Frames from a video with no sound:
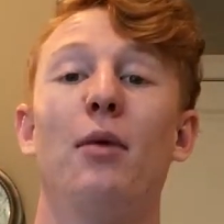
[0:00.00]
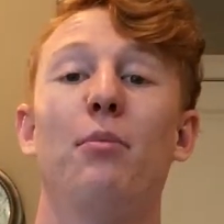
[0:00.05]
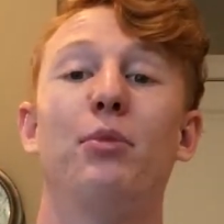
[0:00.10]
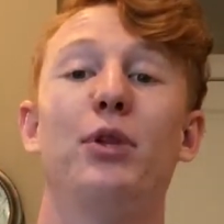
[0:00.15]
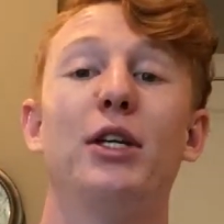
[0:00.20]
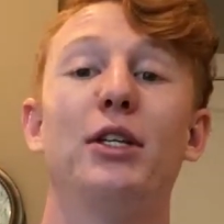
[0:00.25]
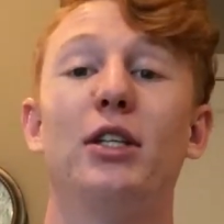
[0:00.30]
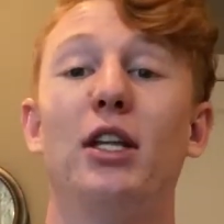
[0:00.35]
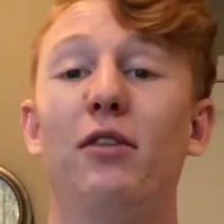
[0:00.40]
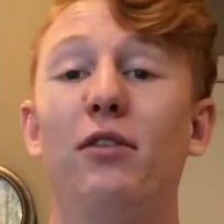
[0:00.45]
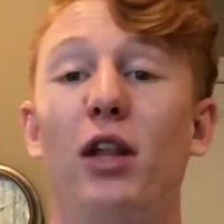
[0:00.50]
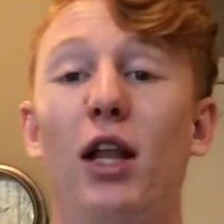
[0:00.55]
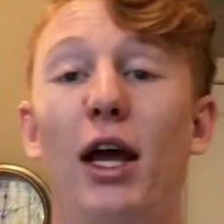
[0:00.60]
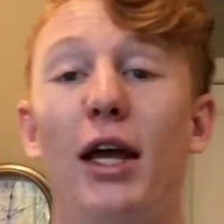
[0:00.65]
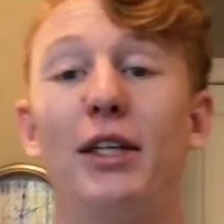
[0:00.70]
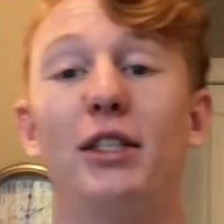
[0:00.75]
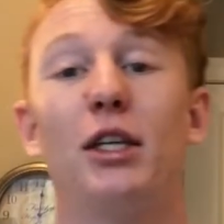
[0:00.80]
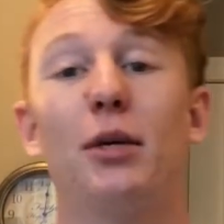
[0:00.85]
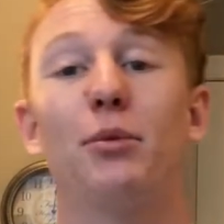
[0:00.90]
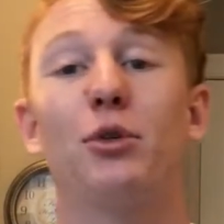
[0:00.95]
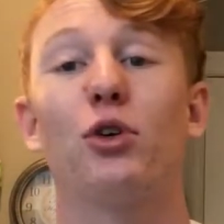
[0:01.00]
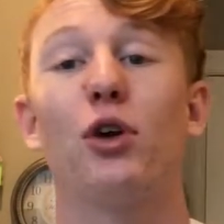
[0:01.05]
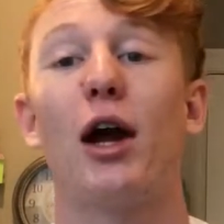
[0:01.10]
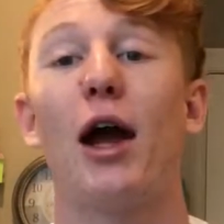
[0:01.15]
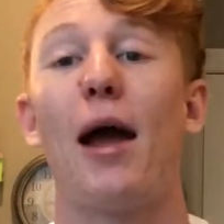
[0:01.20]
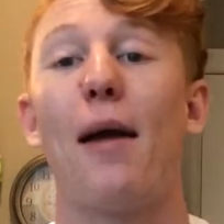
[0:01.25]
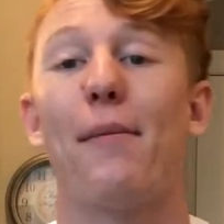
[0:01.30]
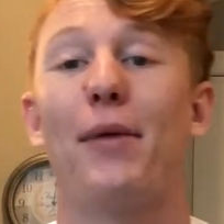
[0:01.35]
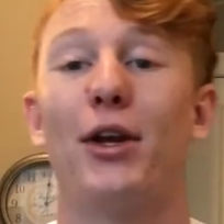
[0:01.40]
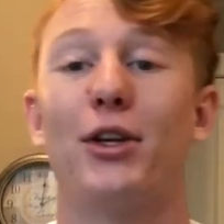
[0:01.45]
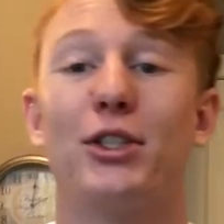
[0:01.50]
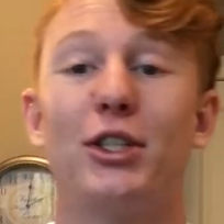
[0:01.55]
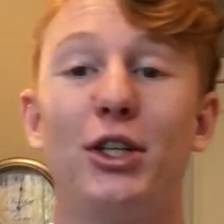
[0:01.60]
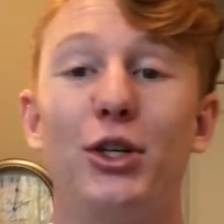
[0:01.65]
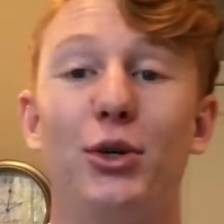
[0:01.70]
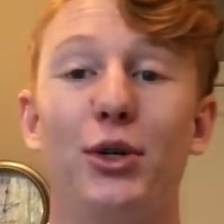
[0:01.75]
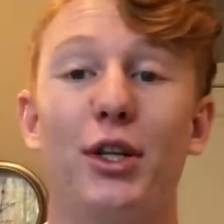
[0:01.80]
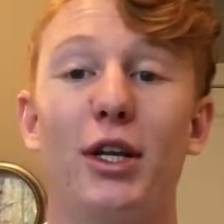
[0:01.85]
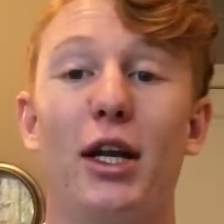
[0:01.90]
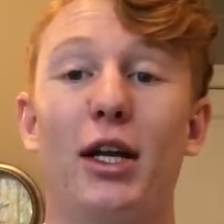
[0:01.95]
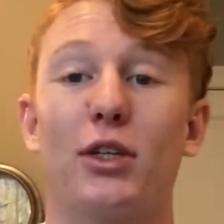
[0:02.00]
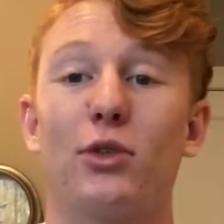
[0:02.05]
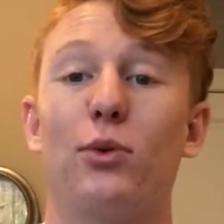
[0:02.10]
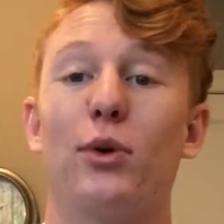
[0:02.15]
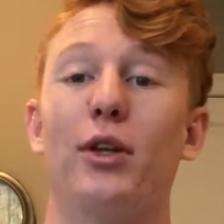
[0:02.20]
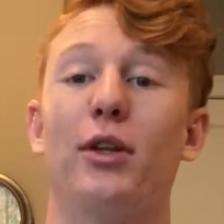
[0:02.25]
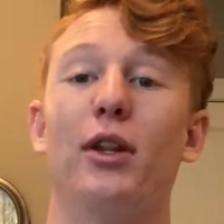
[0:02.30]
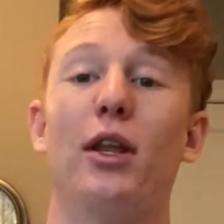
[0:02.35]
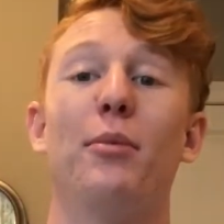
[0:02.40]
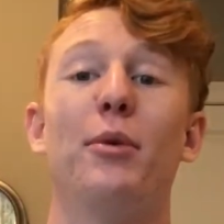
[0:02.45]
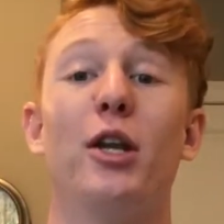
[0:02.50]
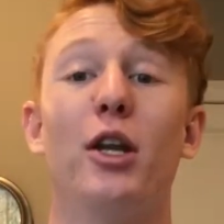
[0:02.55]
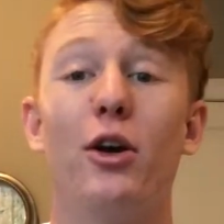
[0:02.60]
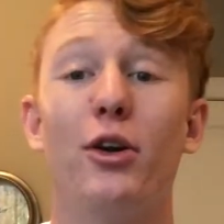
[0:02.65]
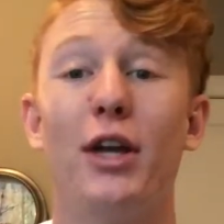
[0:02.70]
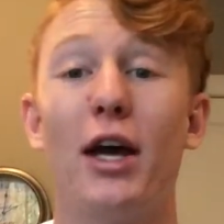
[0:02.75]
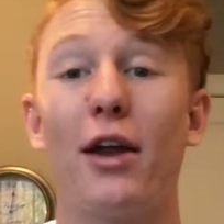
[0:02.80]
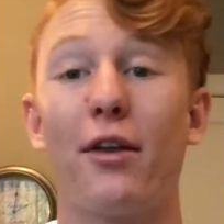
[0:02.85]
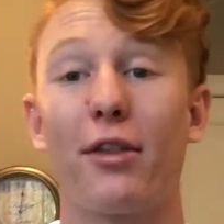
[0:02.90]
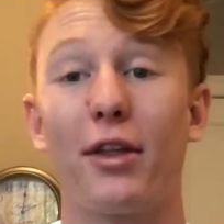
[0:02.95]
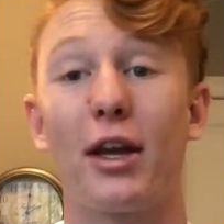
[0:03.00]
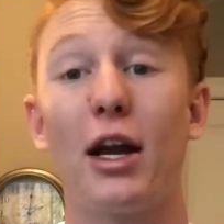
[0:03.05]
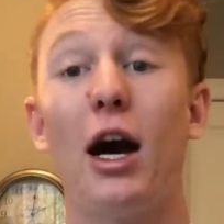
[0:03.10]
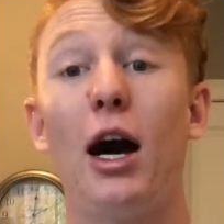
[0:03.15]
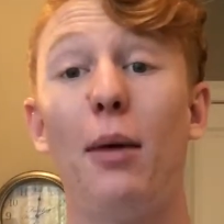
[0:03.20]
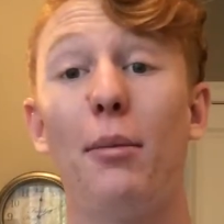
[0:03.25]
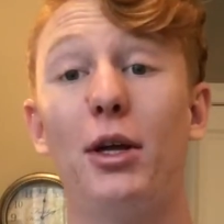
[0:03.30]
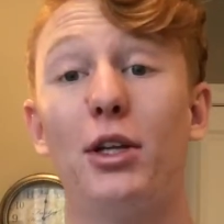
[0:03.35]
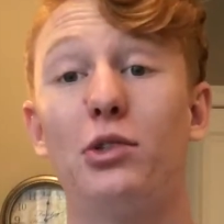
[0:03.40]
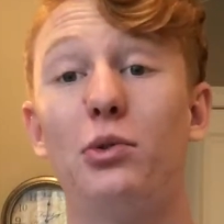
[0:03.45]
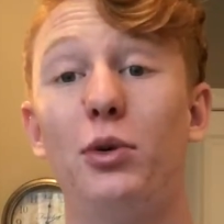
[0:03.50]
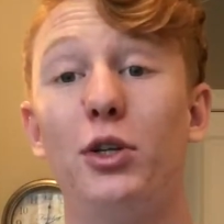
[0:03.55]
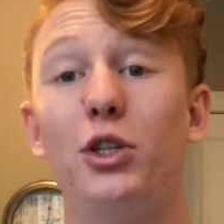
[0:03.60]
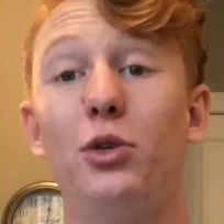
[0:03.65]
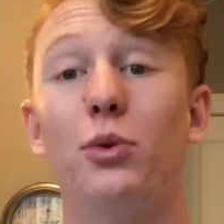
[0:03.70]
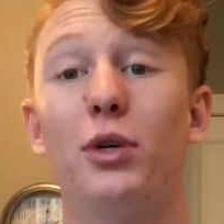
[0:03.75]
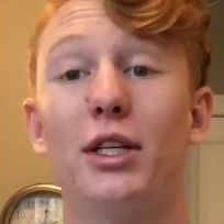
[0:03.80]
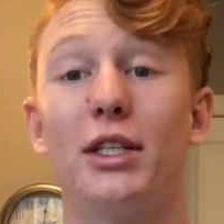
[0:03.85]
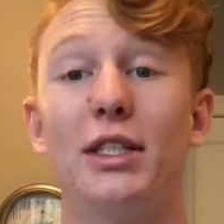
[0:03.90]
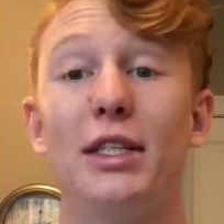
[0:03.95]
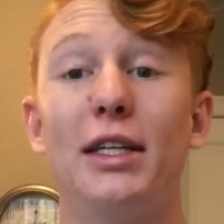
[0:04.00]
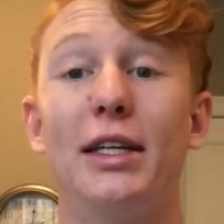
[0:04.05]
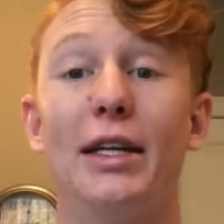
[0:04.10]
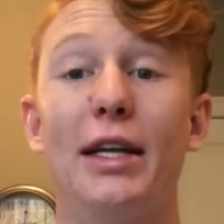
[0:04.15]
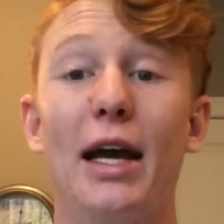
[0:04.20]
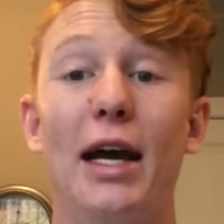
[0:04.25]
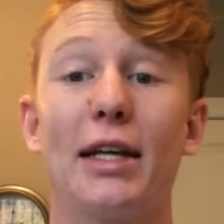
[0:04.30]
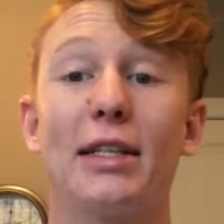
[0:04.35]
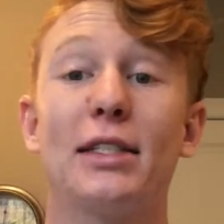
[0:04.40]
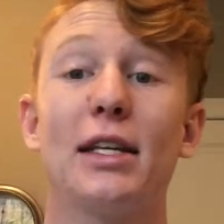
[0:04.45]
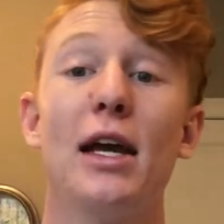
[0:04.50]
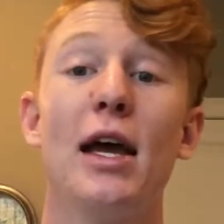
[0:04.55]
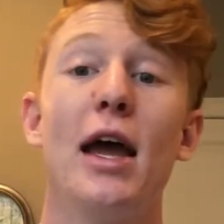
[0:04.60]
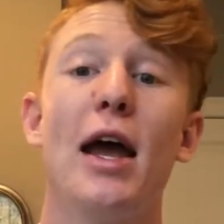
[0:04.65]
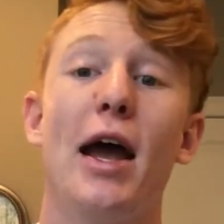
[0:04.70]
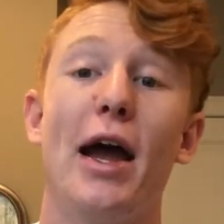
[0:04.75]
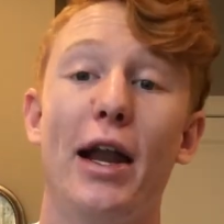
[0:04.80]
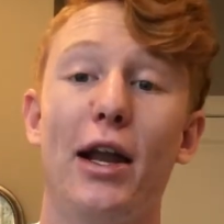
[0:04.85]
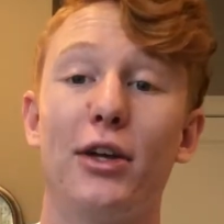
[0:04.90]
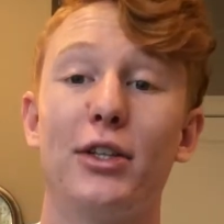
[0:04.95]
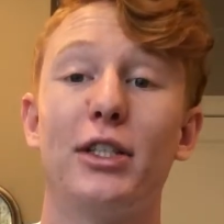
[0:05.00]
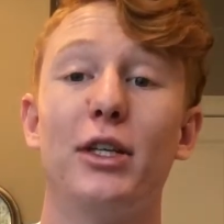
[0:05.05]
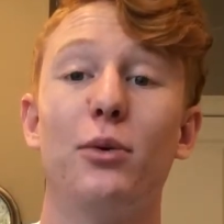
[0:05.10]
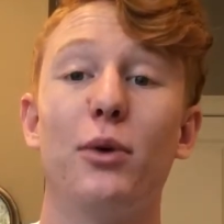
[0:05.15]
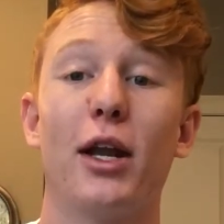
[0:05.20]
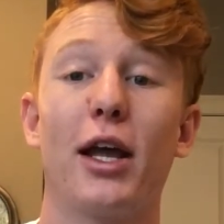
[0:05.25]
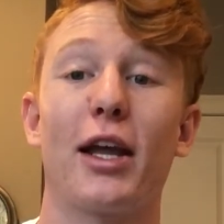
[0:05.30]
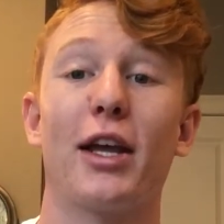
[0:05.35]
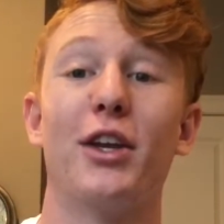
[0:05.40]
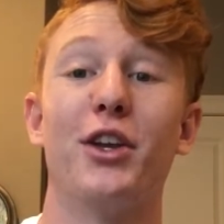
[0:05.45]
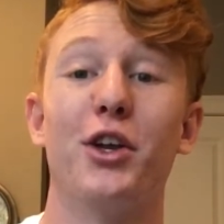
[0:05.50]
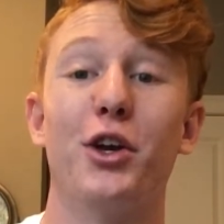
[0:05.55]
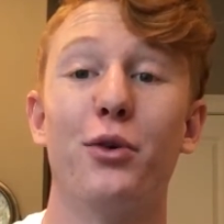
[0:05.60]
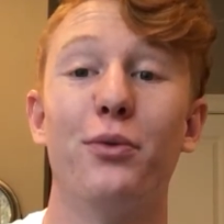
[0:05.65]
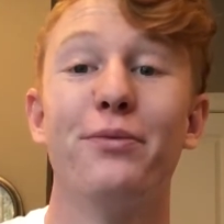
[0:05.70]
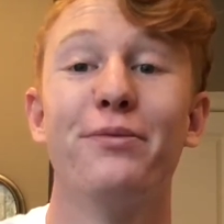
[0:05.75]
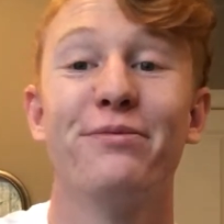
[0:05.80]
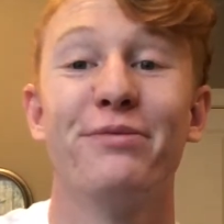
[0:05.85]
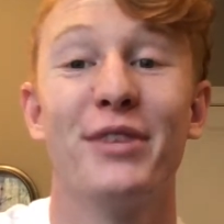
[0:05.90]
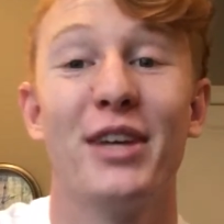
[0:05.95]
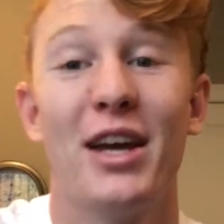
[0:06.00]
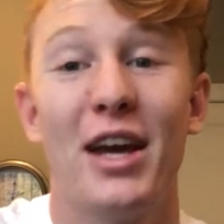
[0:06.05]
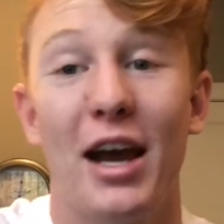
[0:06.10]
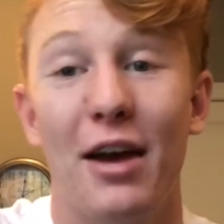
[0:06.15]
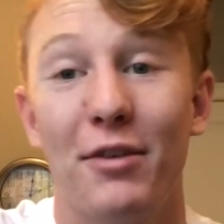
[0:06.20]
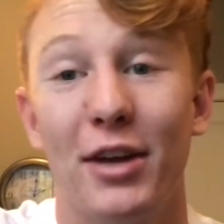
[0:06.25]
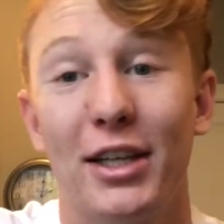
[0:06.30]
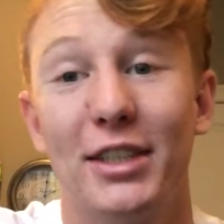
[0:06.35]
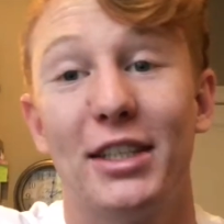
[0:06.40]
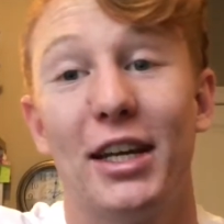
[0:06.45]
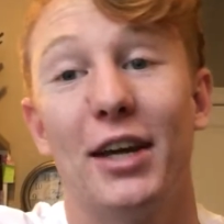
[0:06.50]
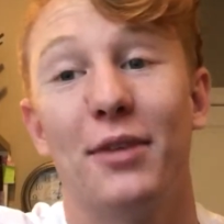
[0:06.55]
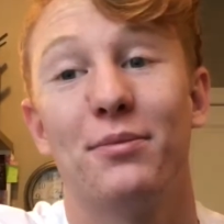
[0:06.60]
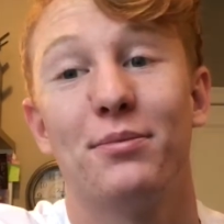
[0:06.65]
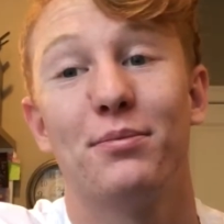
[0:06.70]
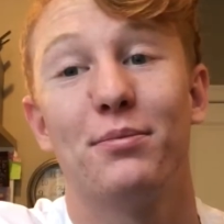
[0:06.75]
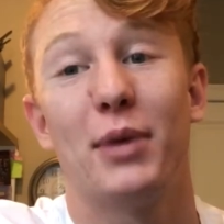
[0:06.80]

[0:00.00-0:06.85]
Please leave a like, subscribe, and I'll see you in the next one. Let me know down in the comments what you want to see next, and I'll see what I can do. Have a nice day.